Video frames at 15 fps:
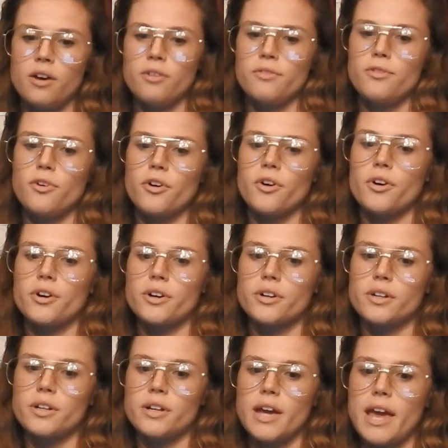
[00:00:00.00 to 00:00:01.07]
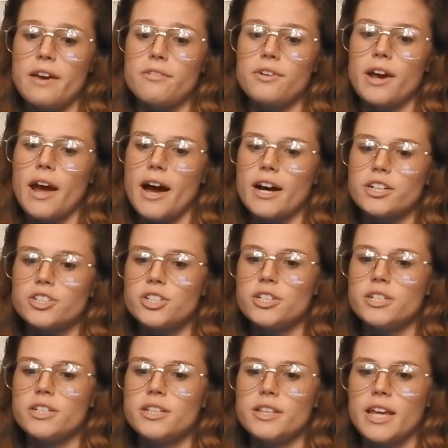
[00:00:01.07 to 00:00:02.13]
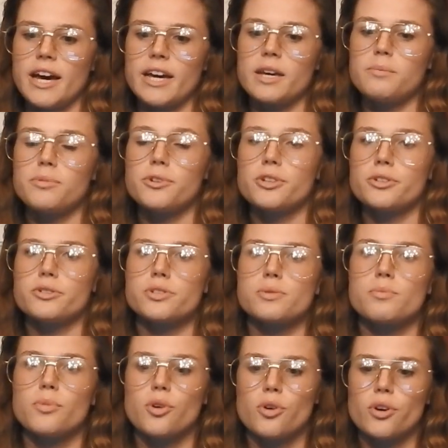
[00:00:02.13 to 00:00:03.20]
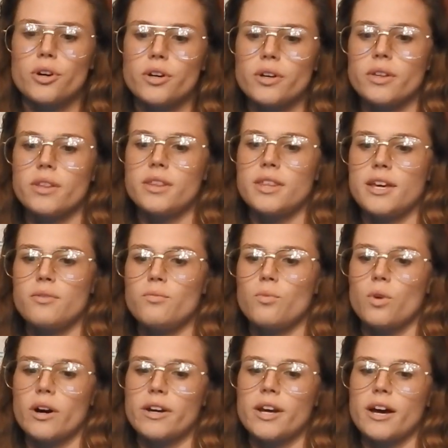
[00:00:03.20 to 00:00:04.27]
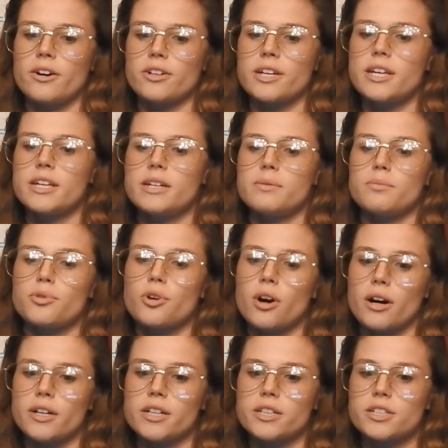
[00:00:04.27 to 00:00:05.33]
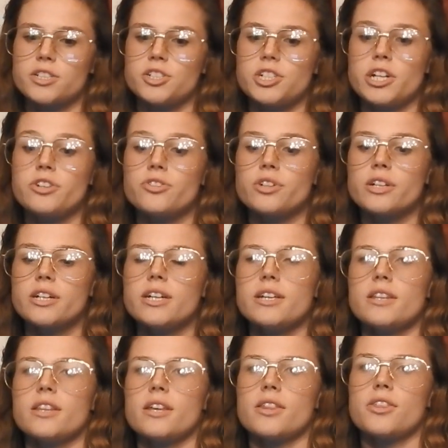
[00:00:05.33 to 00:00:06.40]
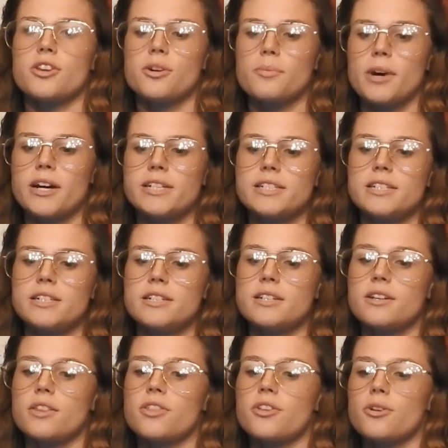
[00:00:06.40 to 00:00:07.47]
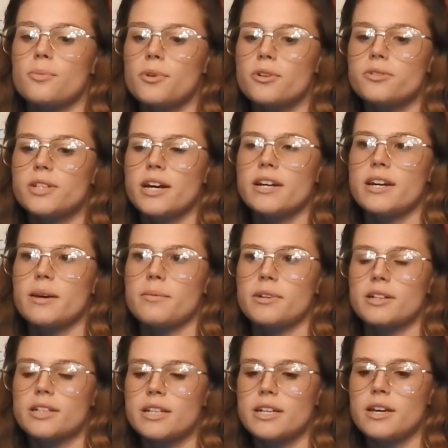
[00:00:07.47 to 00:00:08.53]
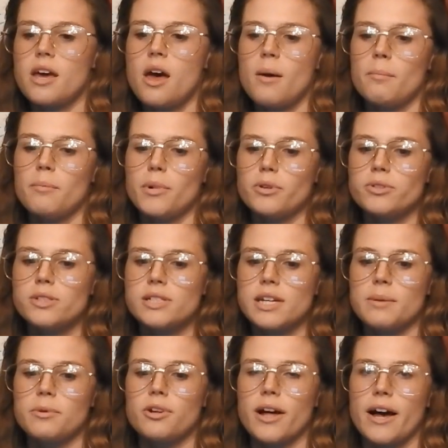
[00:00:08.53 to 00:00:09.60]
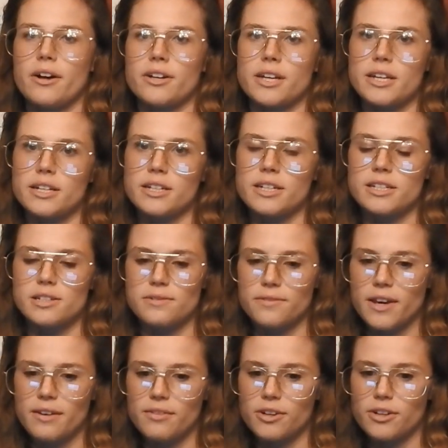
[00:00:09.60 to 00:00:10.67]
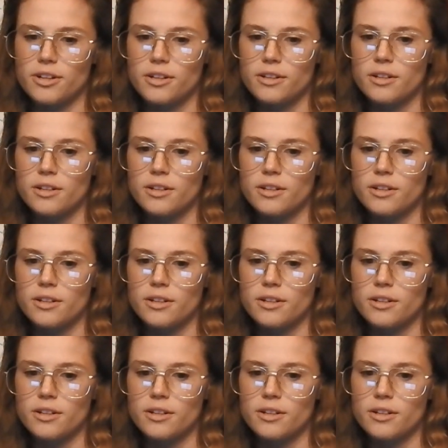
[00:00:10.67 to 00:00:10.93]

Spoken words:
for a reaction that can produce more than one alkene product, generally the thermodynamically most stable alkene is favored.